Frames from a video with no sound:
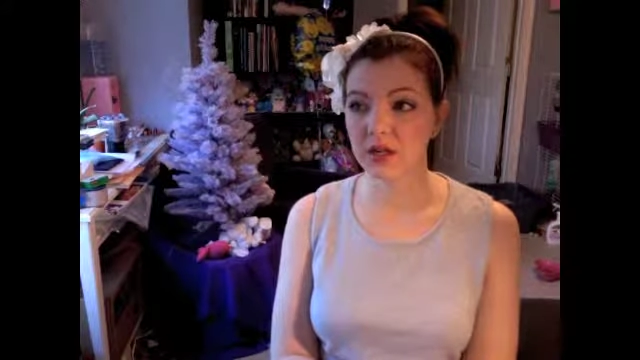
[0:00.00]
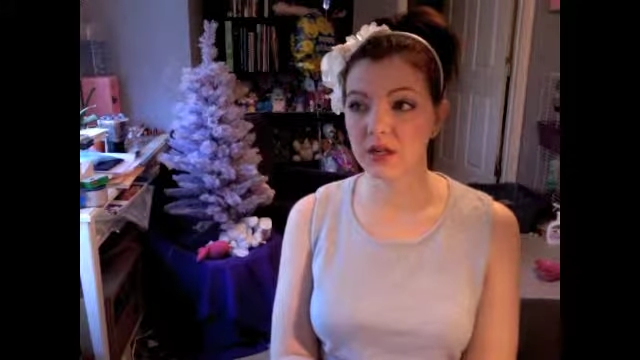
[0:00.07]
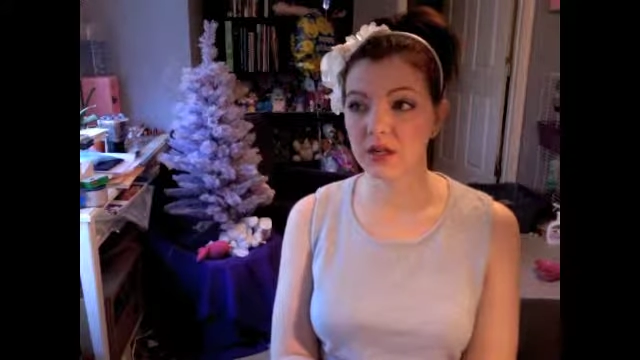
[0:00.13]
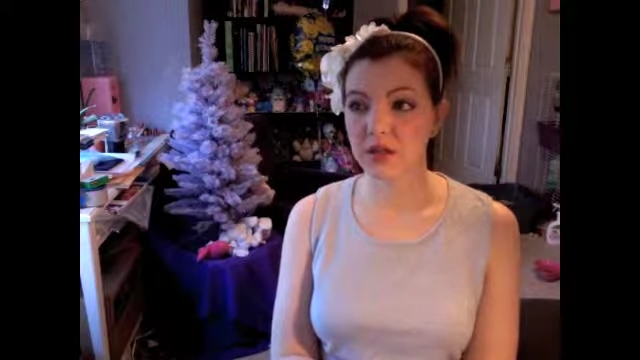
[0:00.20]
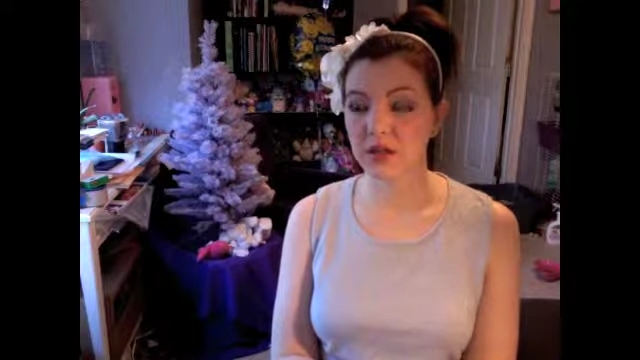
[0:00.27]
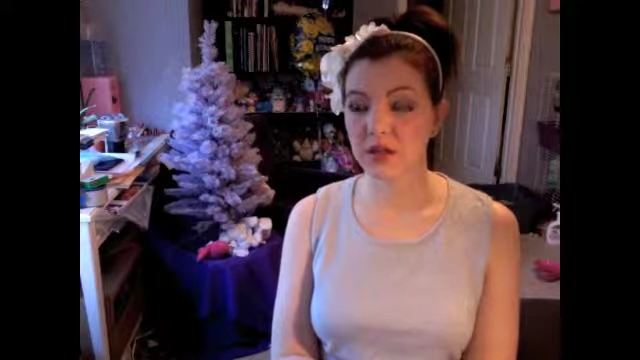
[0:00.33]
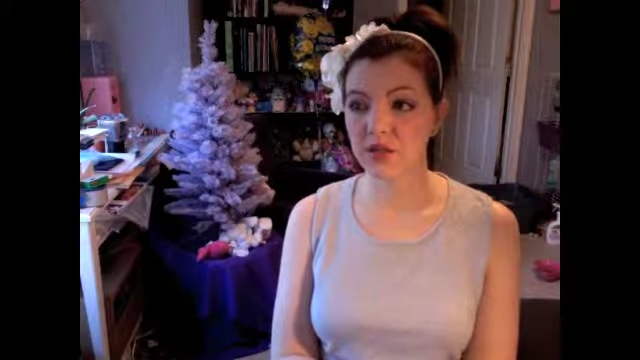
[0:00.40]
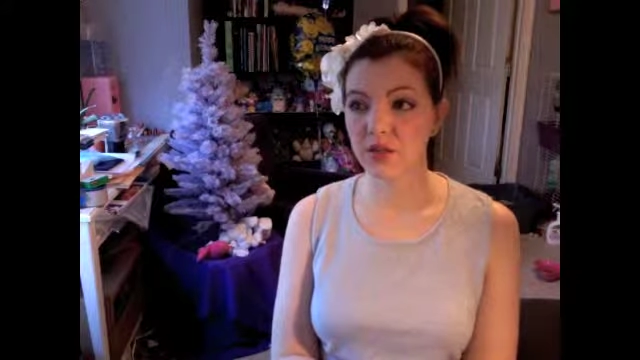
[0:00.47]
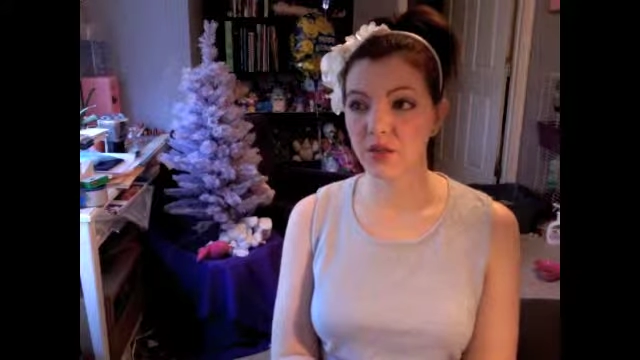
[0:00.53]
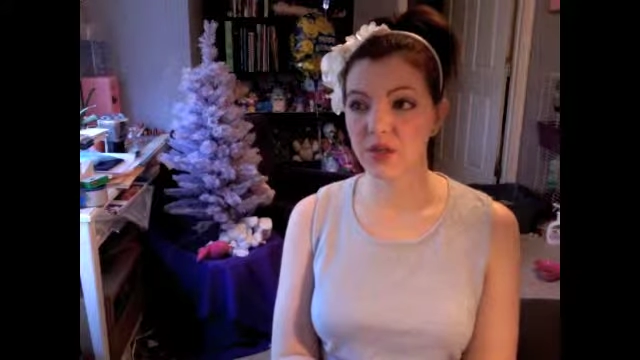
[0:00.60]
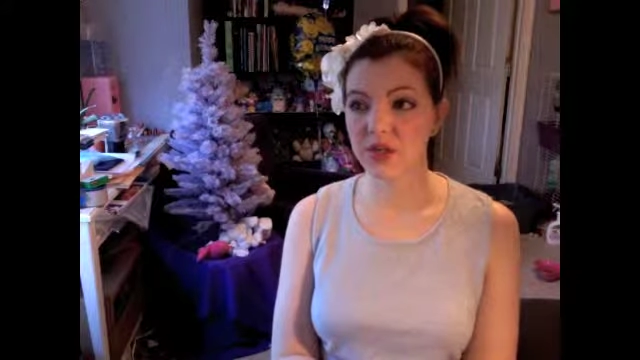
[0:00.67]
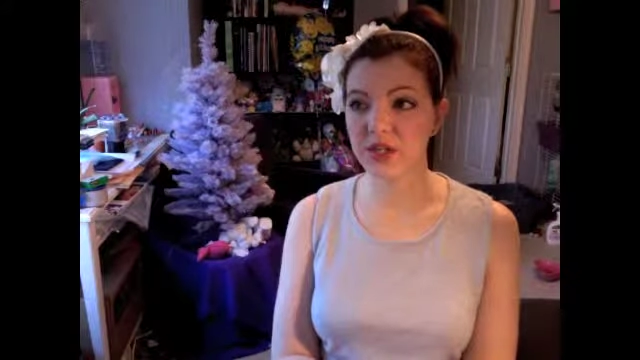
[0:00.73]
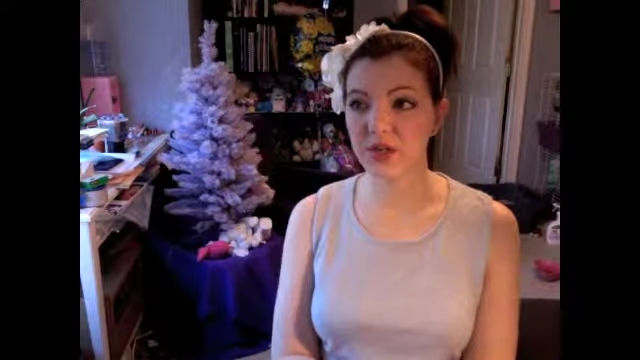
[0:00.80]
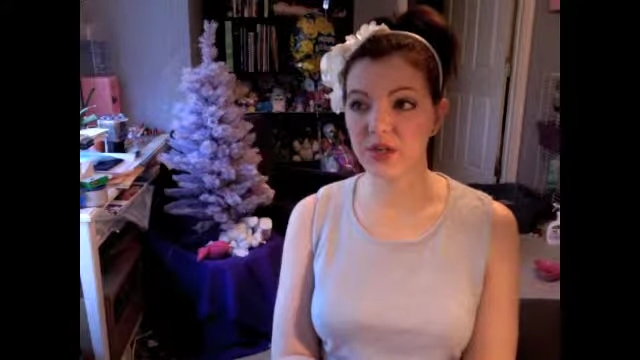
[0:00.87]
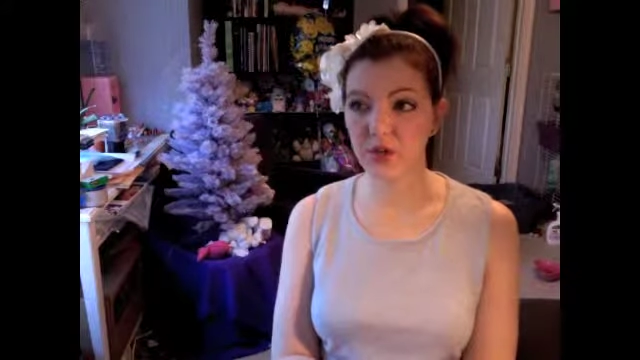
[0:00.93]
The
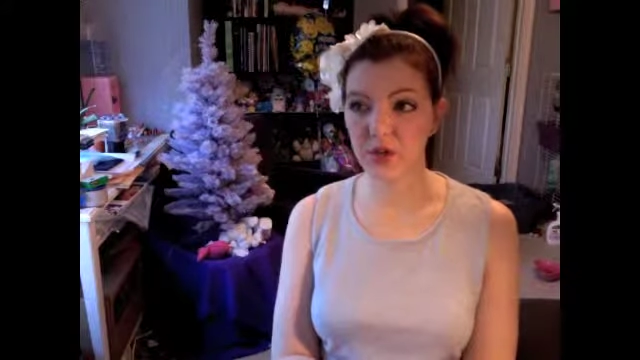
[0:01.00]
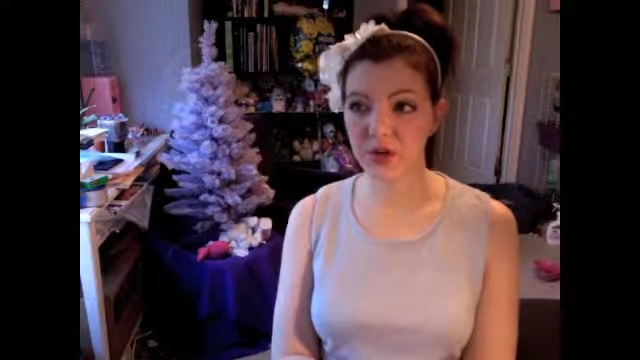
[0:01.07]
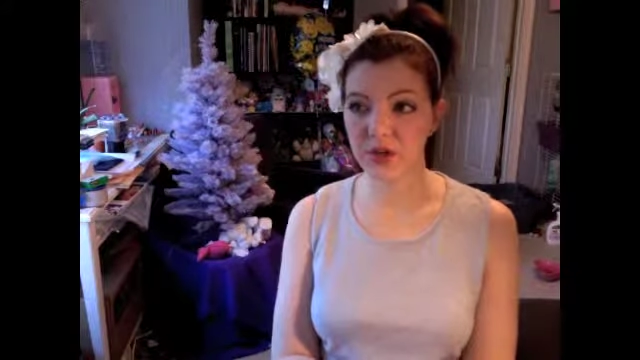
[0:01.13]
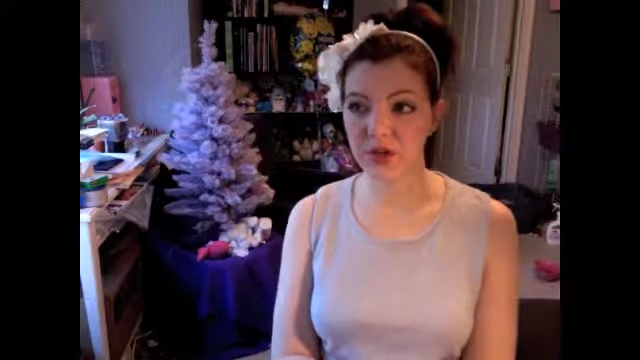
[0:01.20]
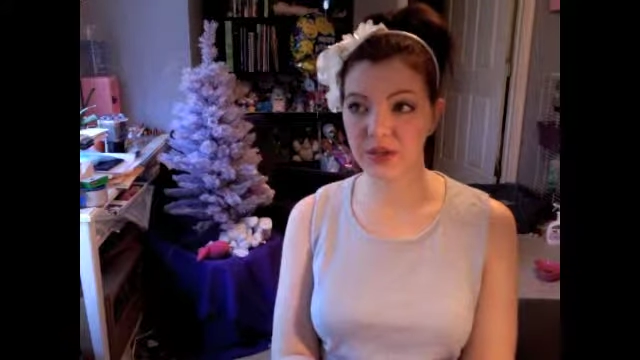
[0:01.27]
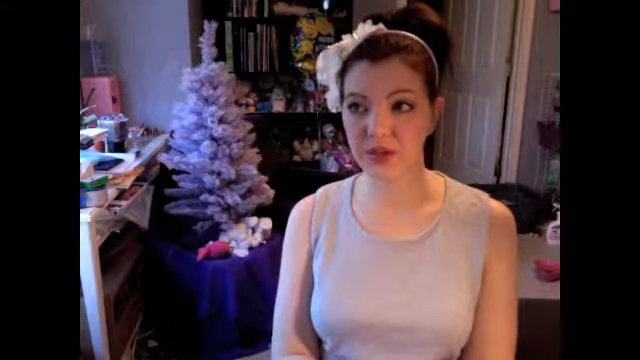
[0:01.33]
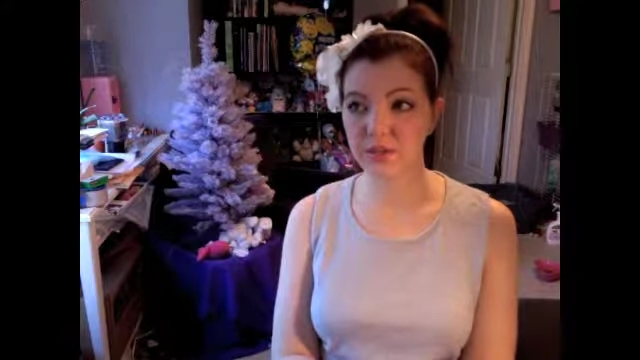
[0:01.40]
24th.